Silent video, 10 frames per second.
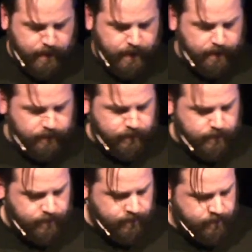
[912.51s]
He asked.
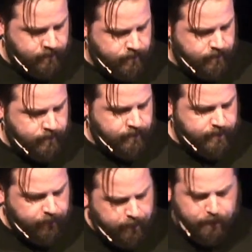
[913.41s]

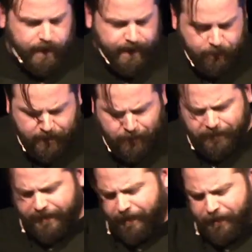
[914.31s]
They replied, When you
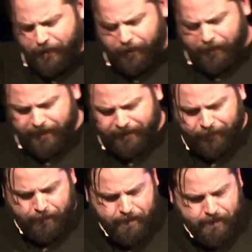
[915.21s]
sit on your
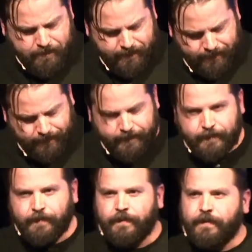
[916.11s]
glorious throne,
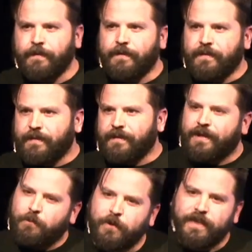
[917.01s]

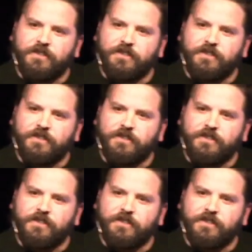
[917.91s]
like, were